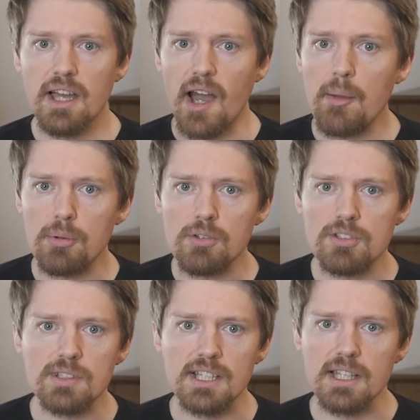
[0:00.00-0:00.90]
I
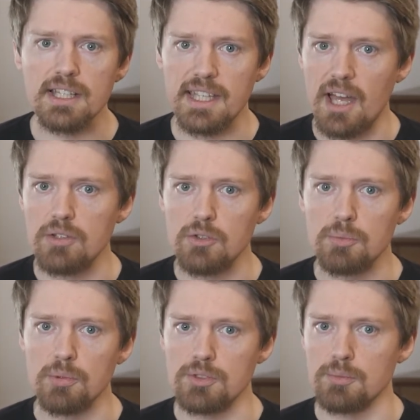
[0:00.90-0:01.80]
personally like Cal
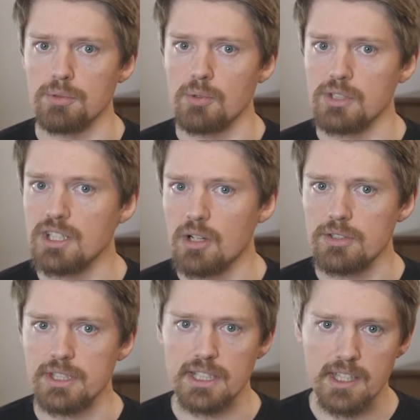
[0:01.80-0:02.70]
Newport's approach. He
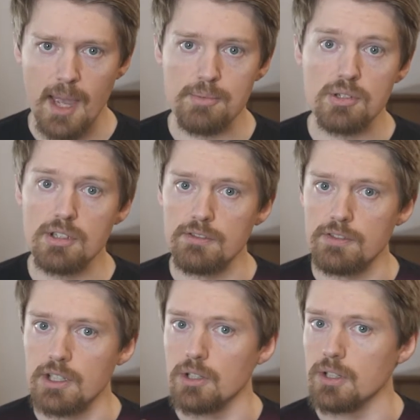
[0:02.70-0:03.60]
calls it capture,
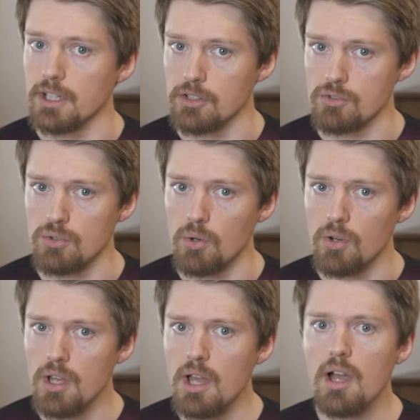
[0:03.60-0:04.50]
configure, and control.
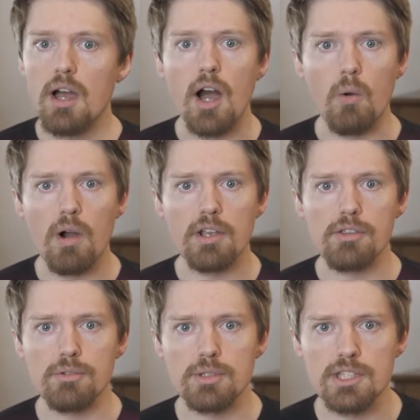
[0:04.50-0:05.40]
I'll walk you
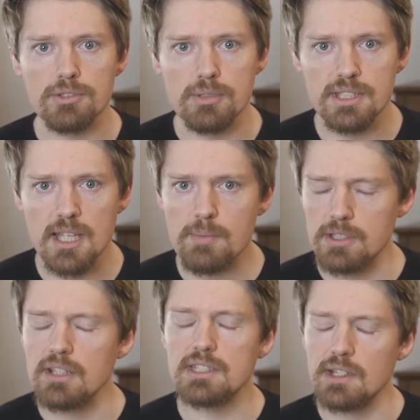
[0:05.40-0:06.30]
through these 3 steps
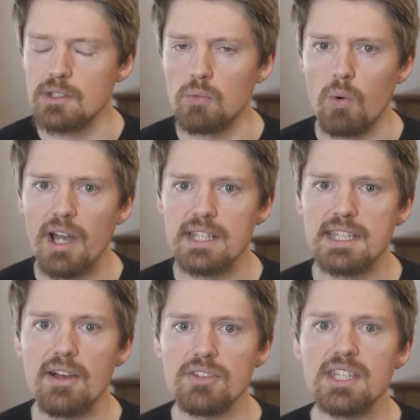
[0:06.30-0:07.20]
and I'll tell you why it's
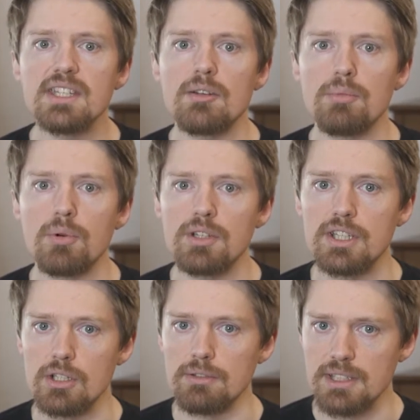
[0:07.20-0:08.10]
healthy and important
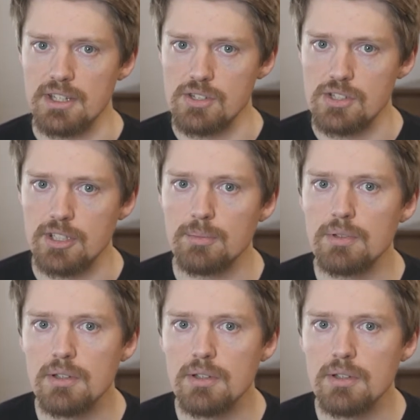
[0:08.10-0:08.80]
in your relationship.